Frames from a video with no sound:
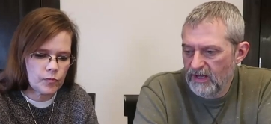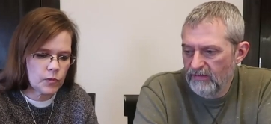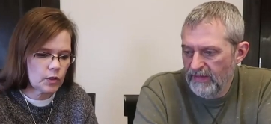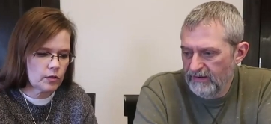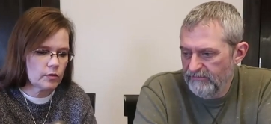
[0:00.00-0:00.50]

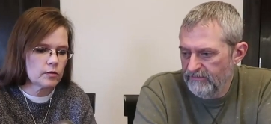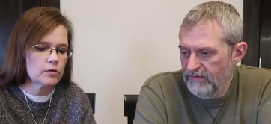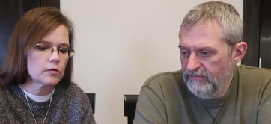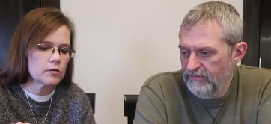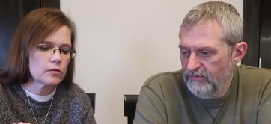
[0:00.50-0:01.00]
Speaker 1: know that
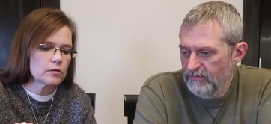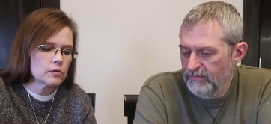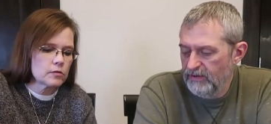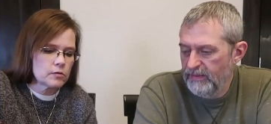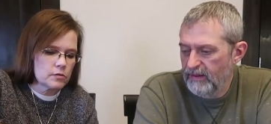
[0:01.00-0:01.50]
if you
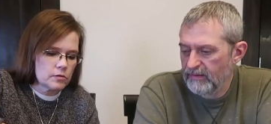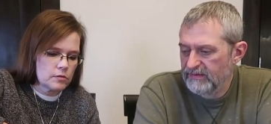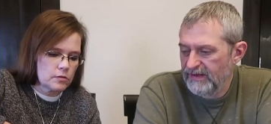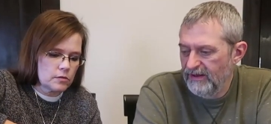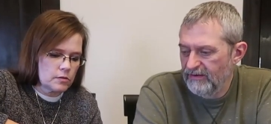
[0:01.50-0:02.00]
would, you'd be
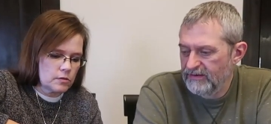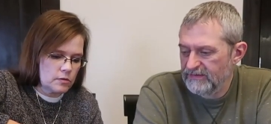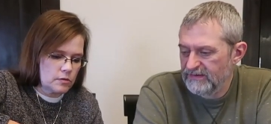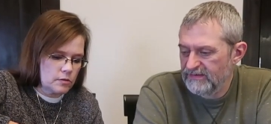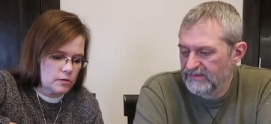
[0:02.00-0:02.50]
able to tell
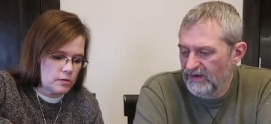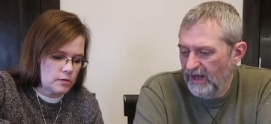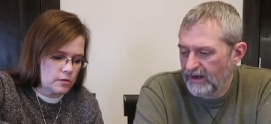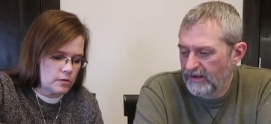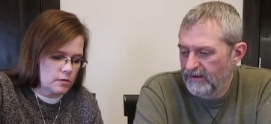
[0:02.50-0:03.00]
because it's
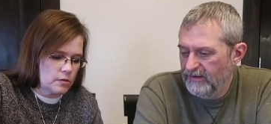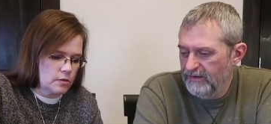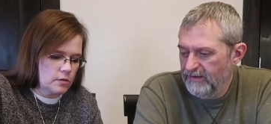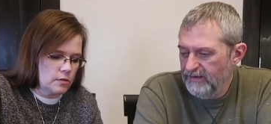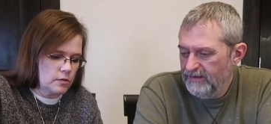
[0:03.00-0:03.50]
stuck.
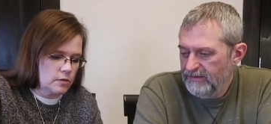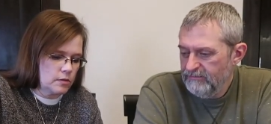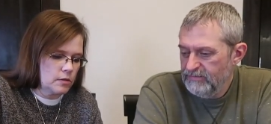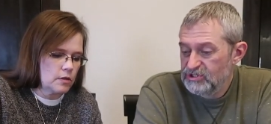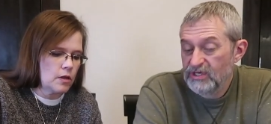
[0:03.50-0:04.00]

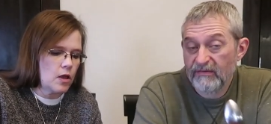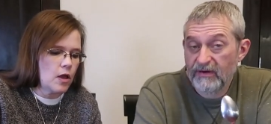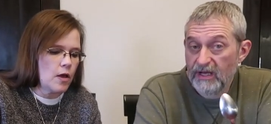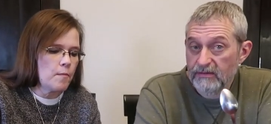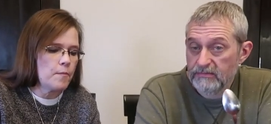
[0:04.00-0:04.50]
But you
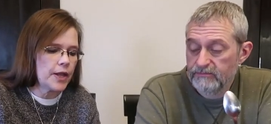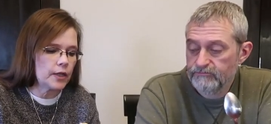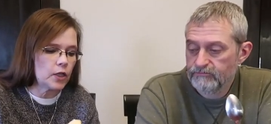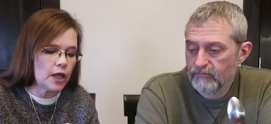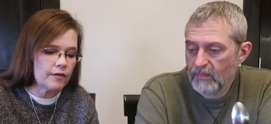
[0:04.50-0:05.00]
never know.
Speaker 2: But
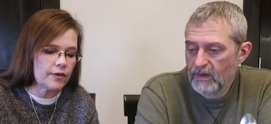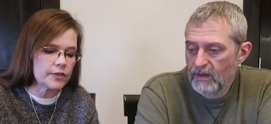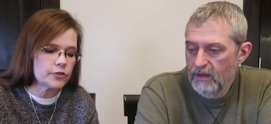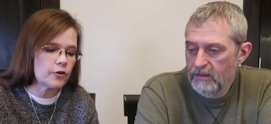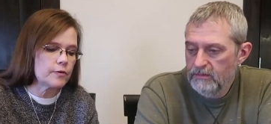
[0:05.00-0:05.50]
a lot of
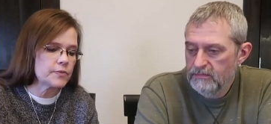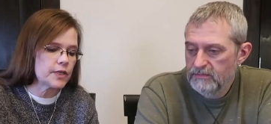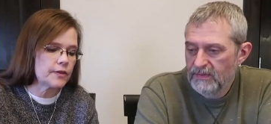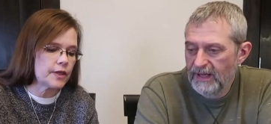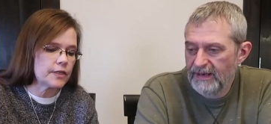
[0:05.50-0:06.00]
ice cream
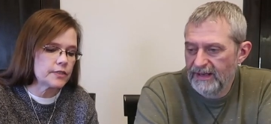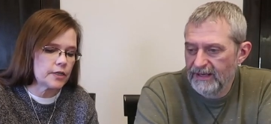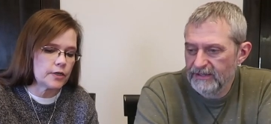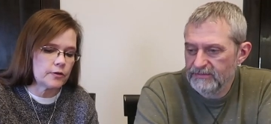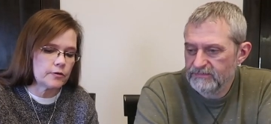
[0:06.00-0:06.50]
say that I
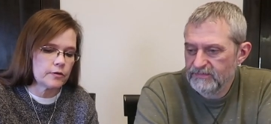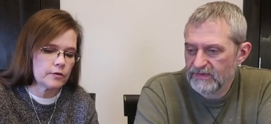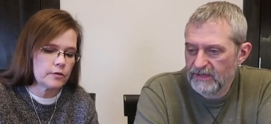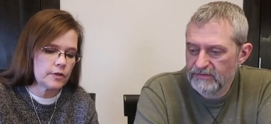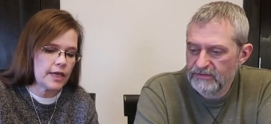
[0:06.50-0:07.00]
know. too.
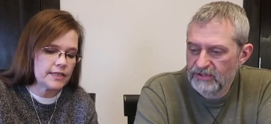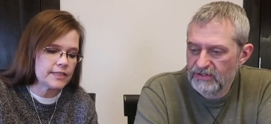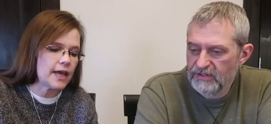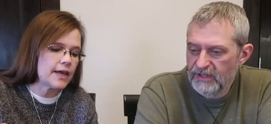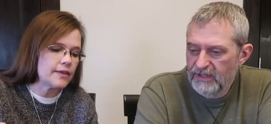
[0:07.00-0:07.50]
So they
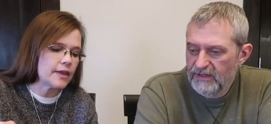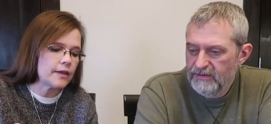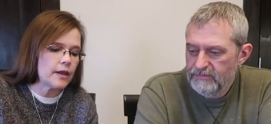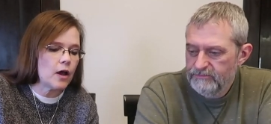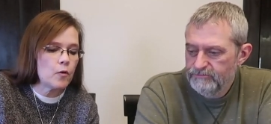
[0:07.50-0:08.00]
say
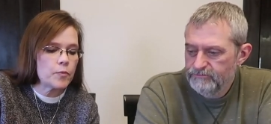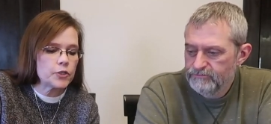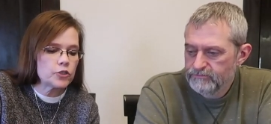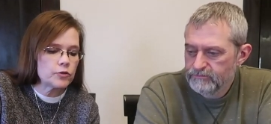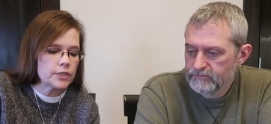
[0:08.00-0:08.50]
that. Oh,
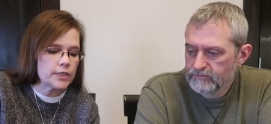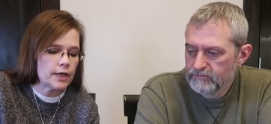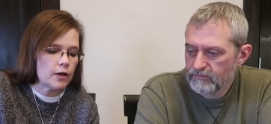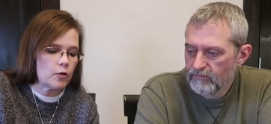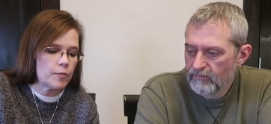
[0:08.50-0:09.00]
but you could
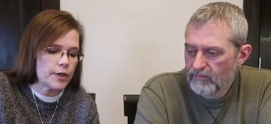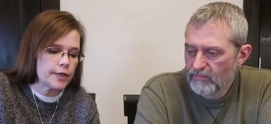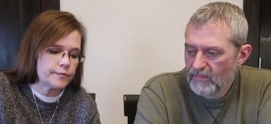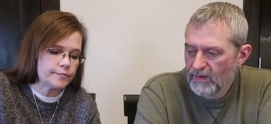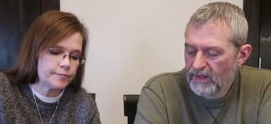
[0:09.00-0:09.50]
tell.
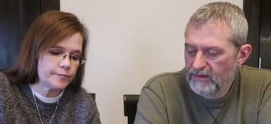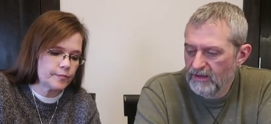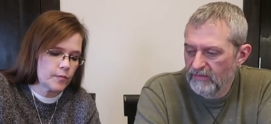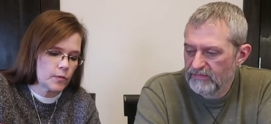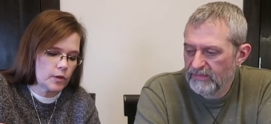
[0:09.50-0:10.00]
But I don't know. If